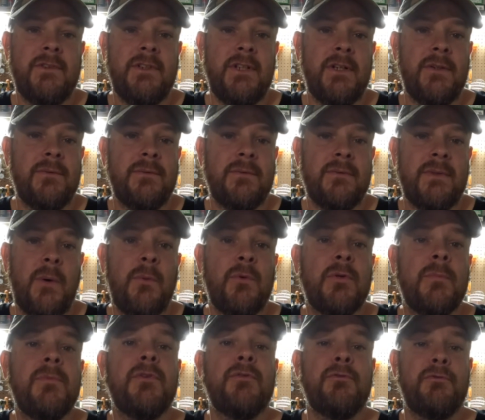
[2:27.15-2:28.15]
I
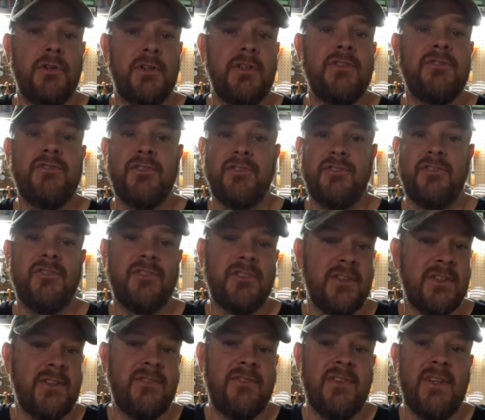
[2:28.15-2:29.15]
want them to run just as
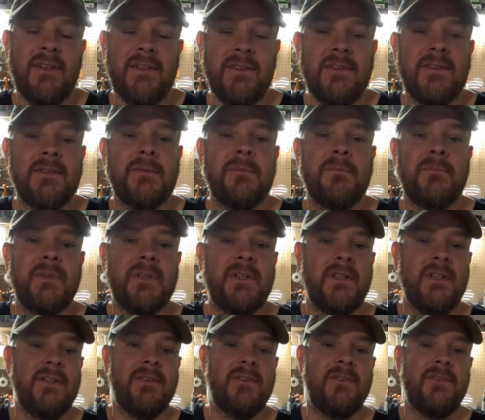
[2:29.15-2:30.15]
good as they look,
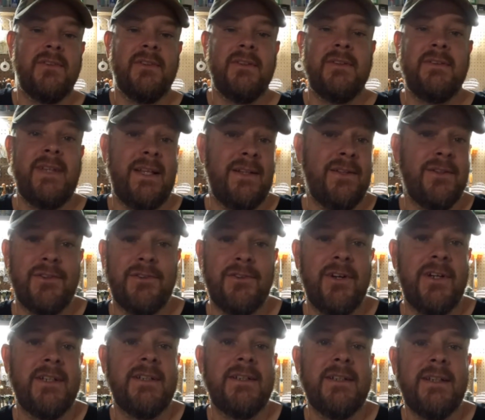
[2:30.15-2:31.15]
because they look
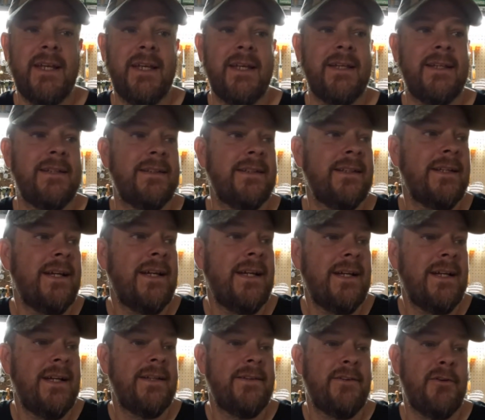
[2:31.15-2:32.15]
great, and
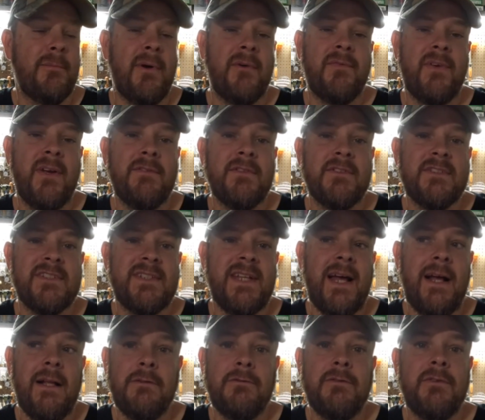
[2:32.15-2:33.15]
they're my favorite
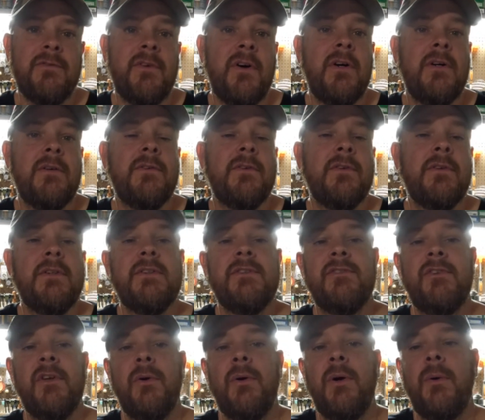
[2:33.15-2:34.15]
style of revolver.
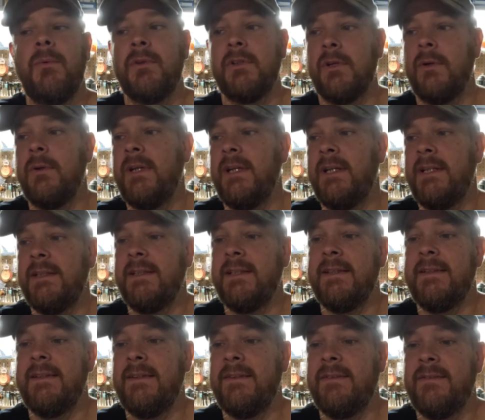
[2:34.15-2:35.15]
So I want to go ahead and
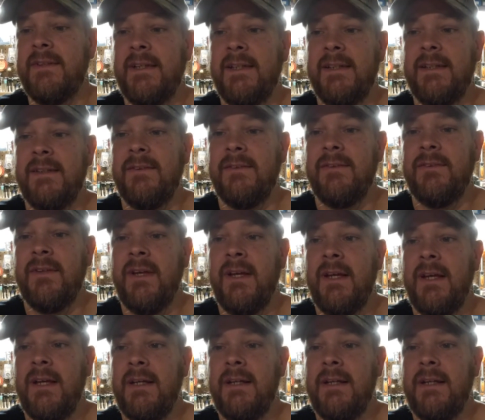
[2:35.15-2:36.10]
get these things,